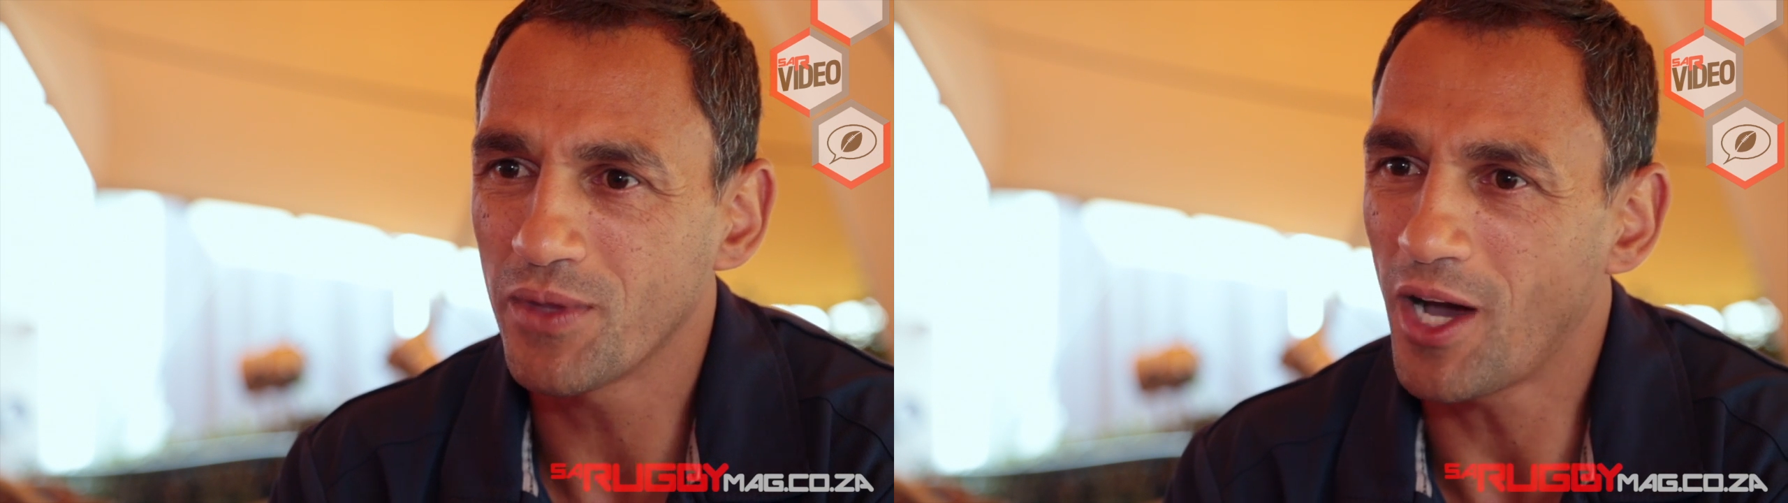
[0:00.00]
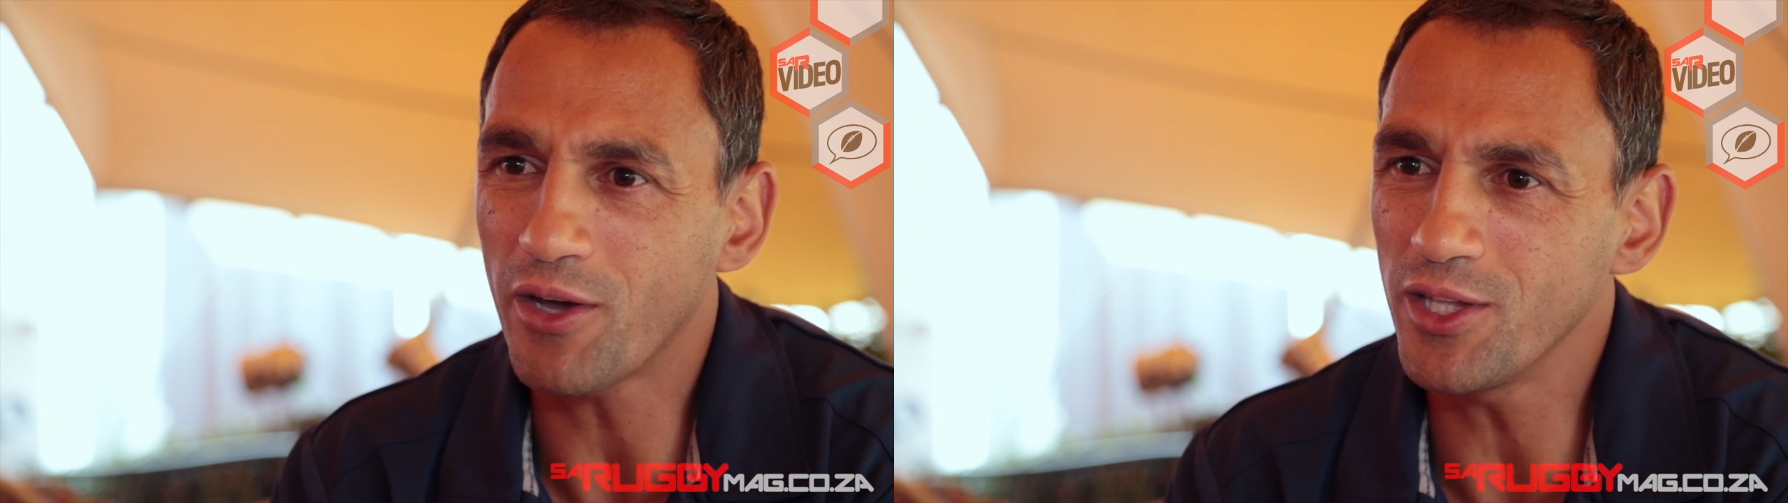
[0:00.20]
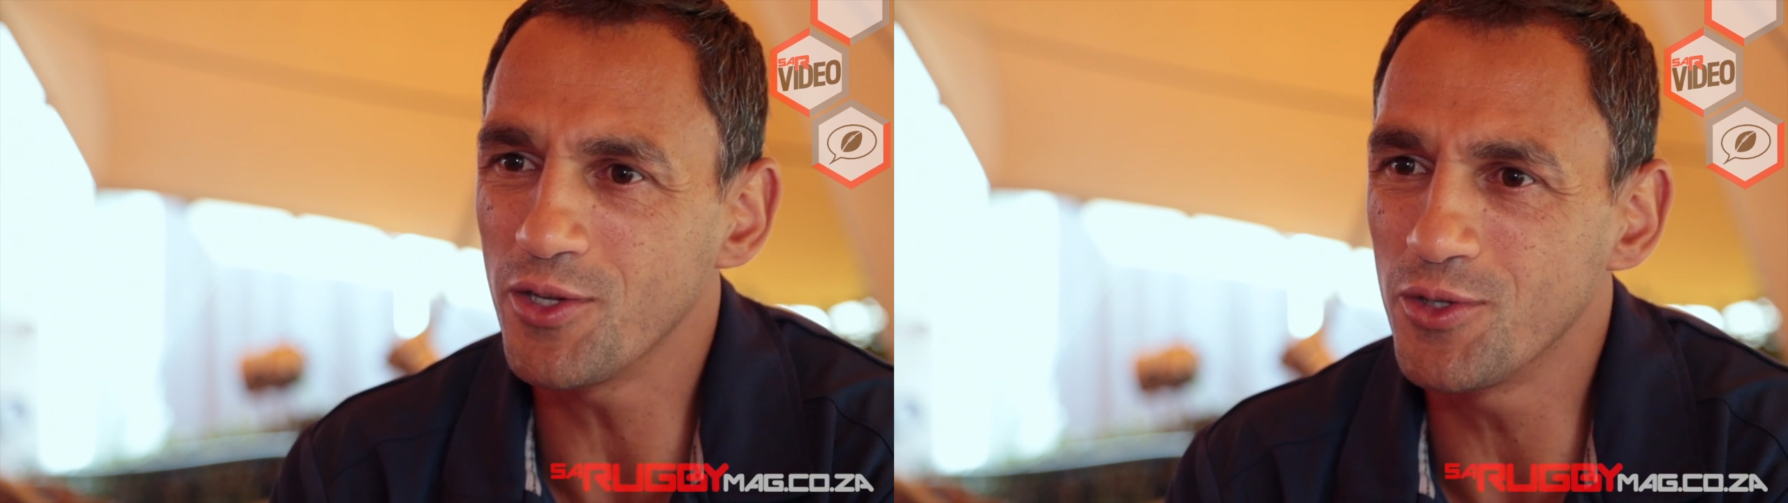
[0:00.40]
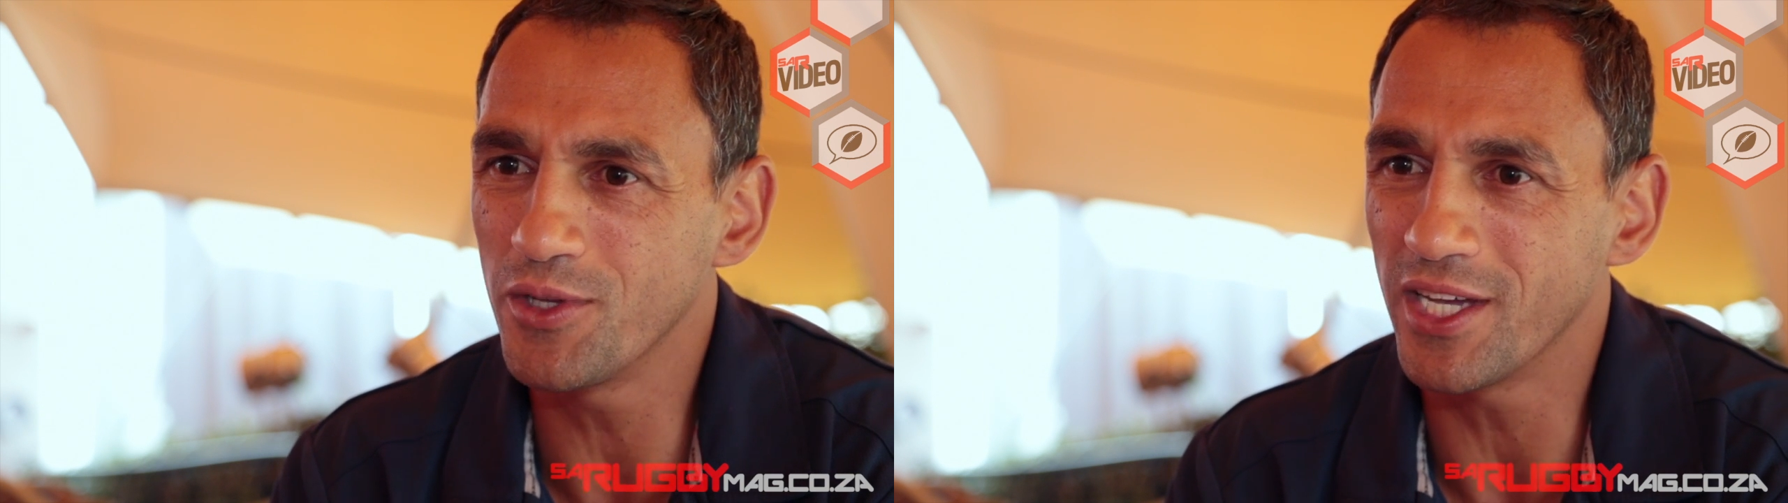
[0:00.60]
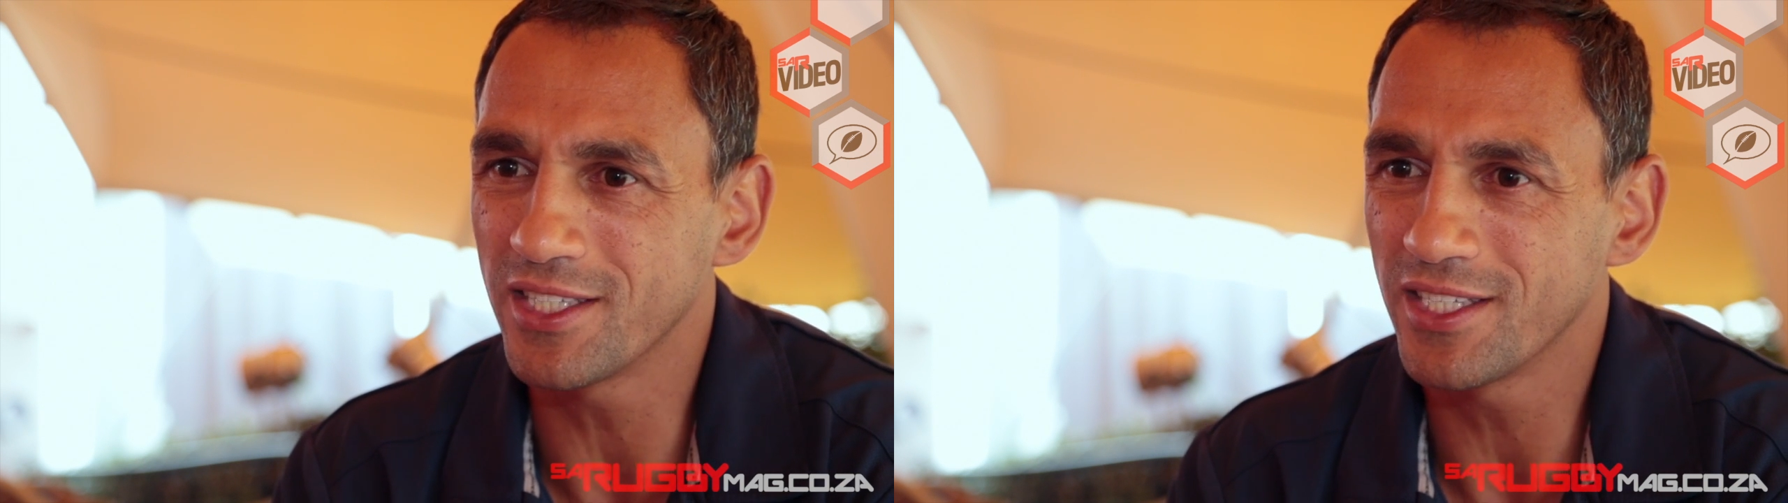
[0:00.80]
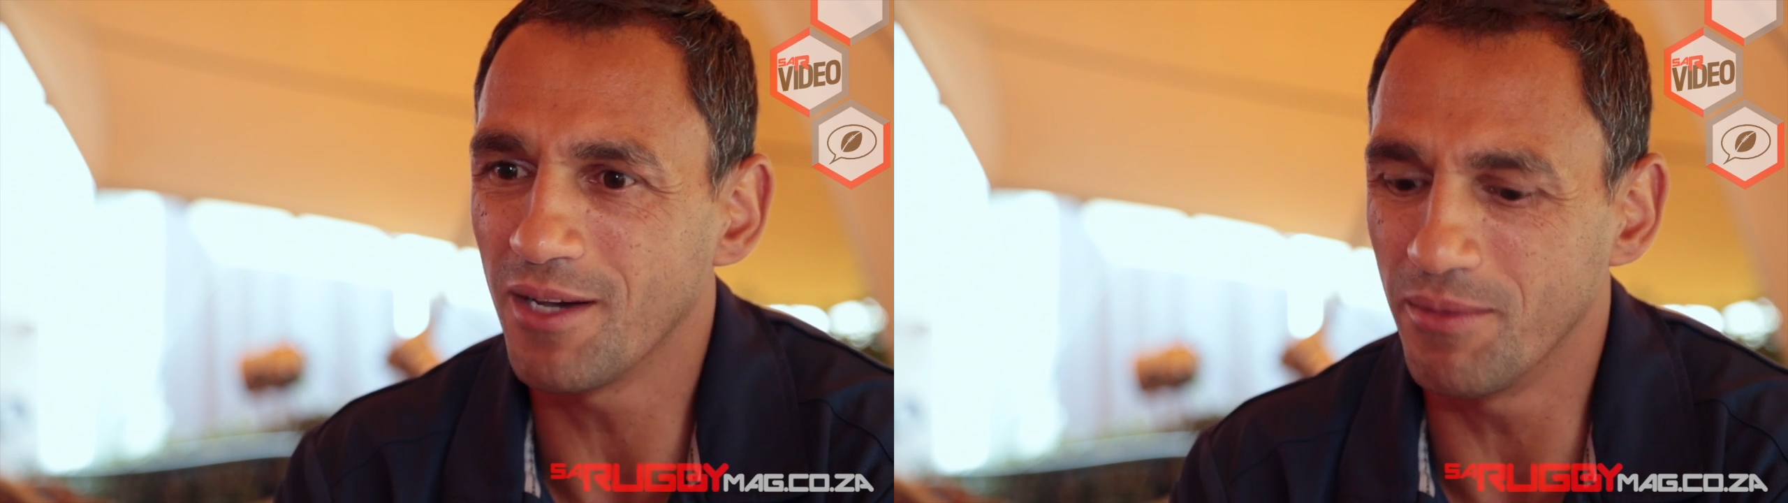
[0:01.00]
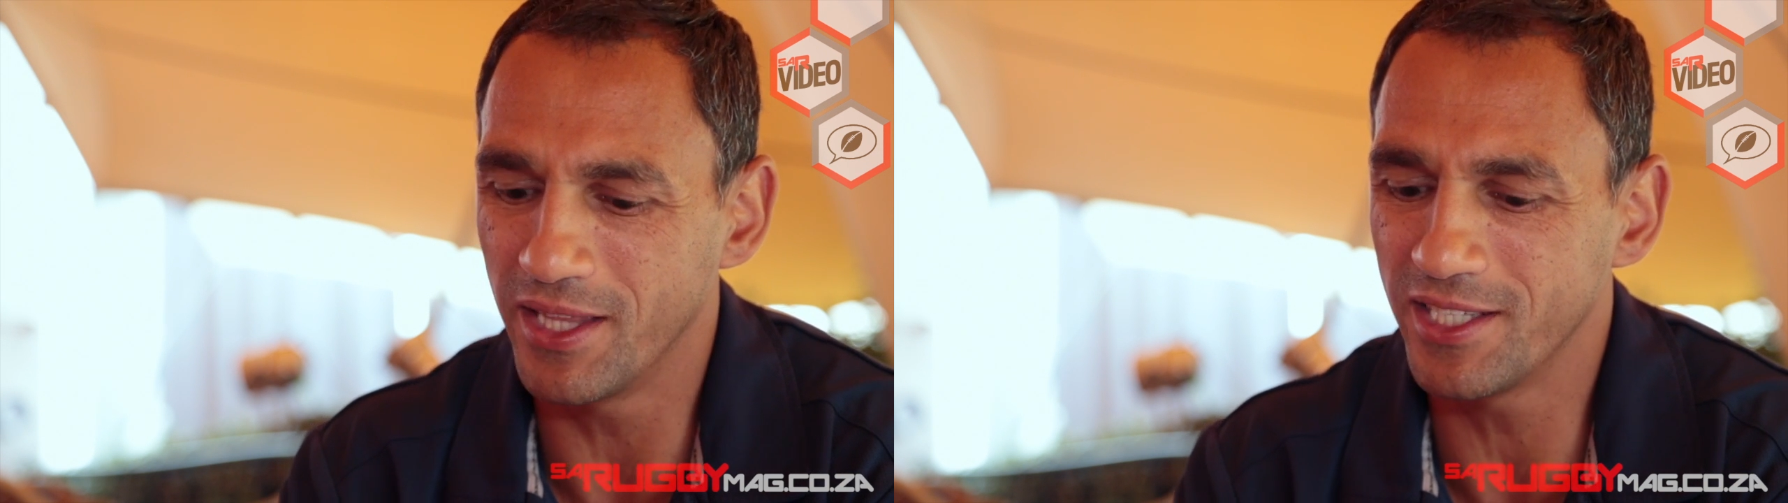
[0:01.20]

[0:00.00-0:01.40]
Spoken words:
How can you do that? I mean,